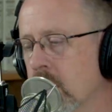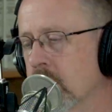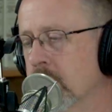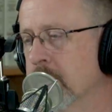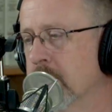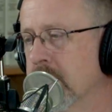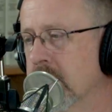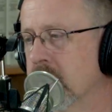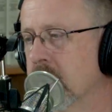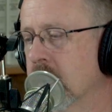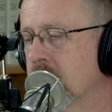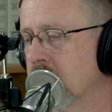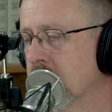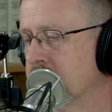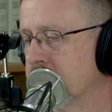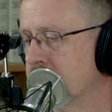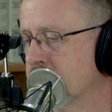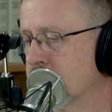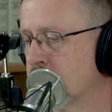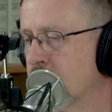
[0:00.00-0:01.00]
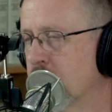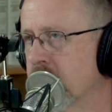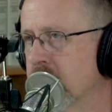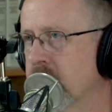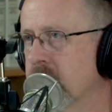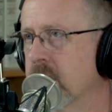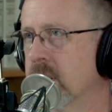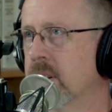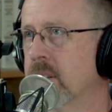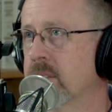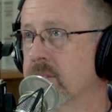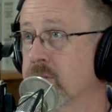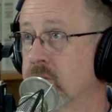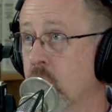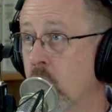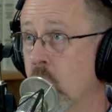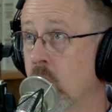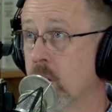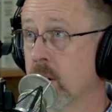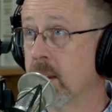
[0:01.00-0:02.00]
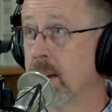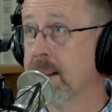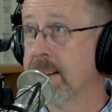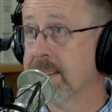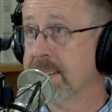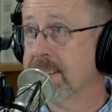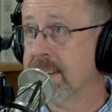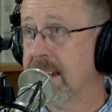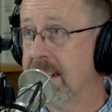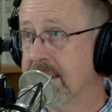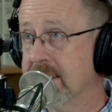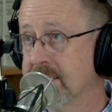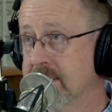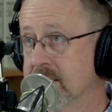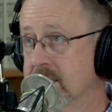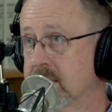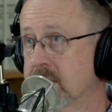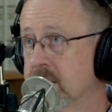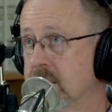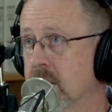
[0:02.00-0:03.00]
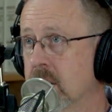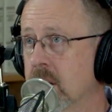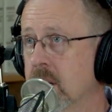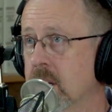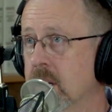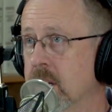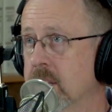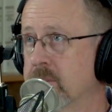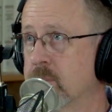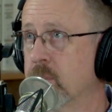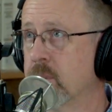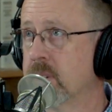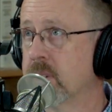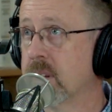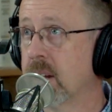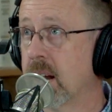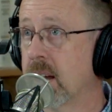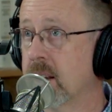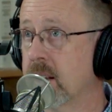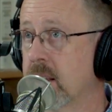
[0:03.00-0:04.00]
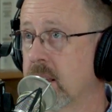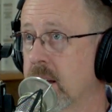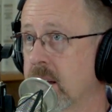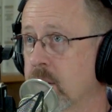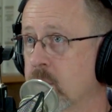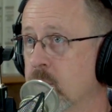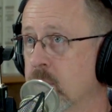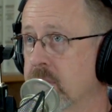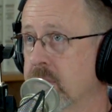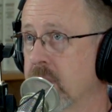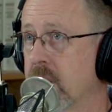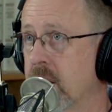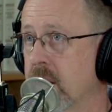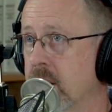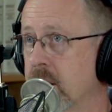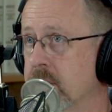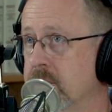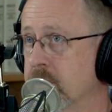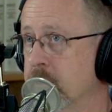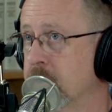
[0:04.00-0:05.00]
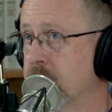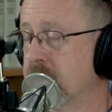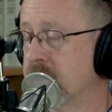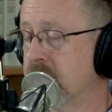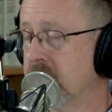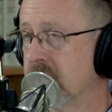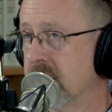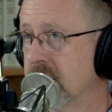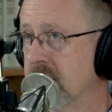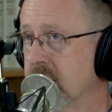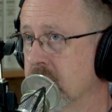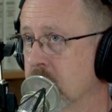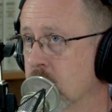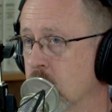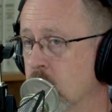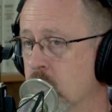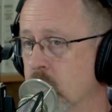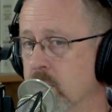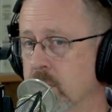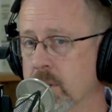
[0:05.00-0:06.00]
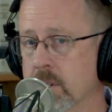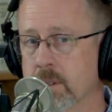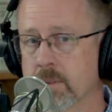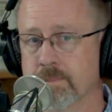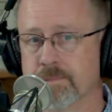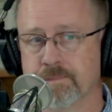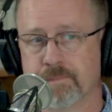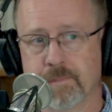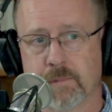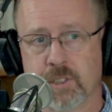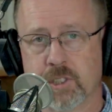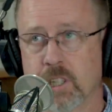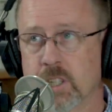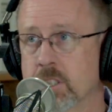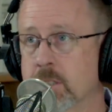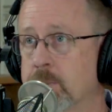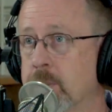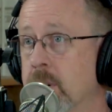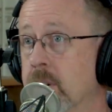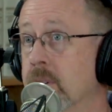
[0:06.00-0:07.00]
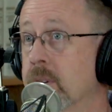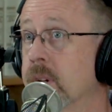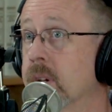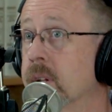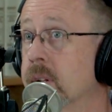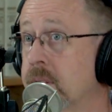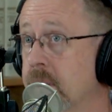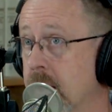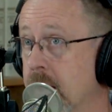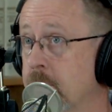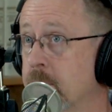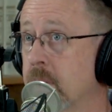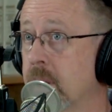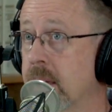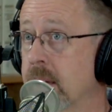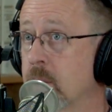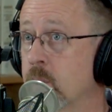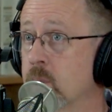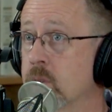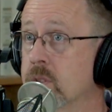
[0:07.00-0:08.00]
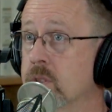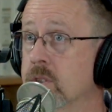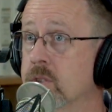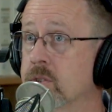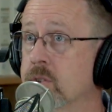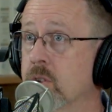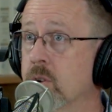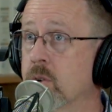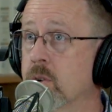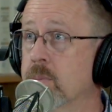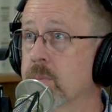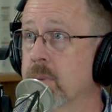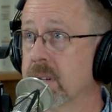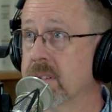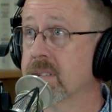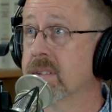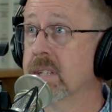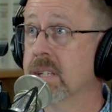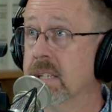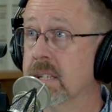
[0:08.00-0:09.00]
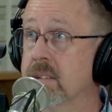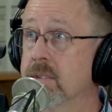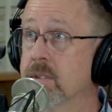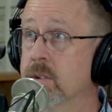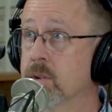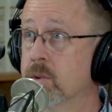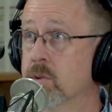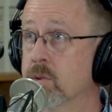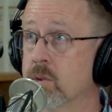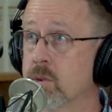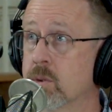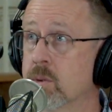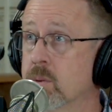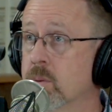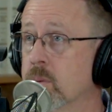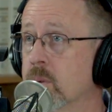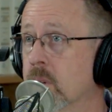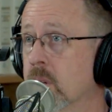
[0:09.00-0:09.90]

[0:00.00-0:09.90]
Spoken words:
is because it's written in a song-like cadence. It's written kind of like with that Elizabethan or Shakespearean type language, and so it makes it easier to